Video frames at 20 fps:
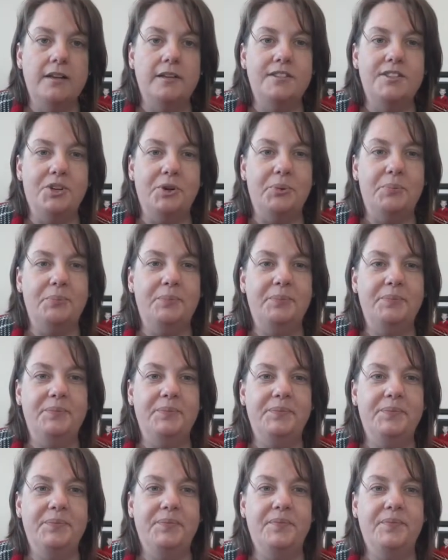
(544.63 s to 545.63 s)
dome,
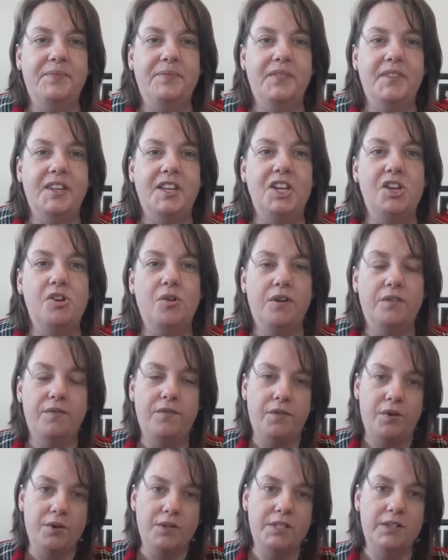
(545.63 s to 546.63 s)
your
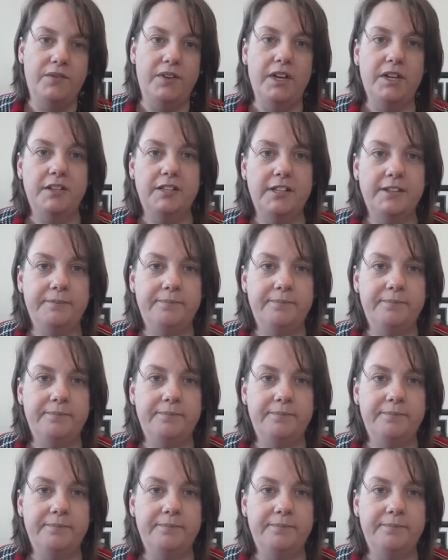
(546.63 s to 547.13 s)
force field.